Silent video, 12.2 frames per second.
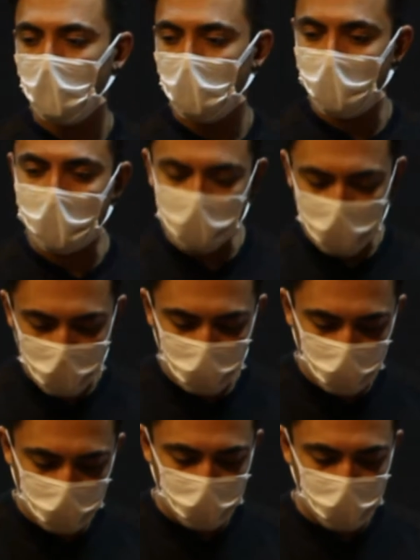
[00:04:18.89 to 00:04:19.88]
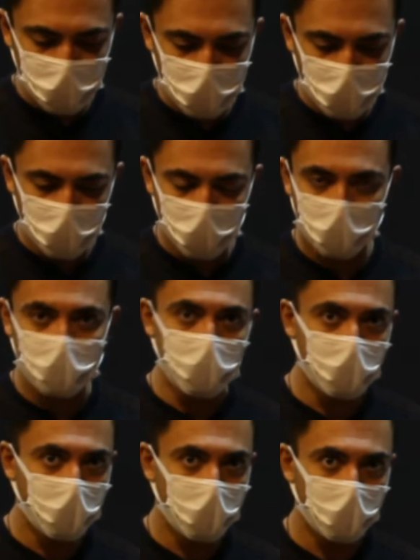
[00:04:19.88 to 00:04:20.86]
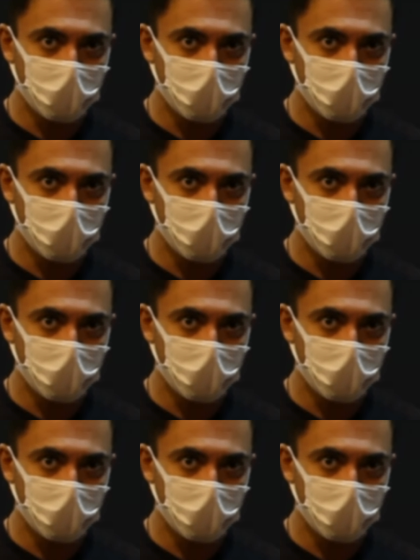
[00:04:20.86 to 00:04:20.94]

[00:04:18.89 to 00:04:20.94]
imagine that you see your new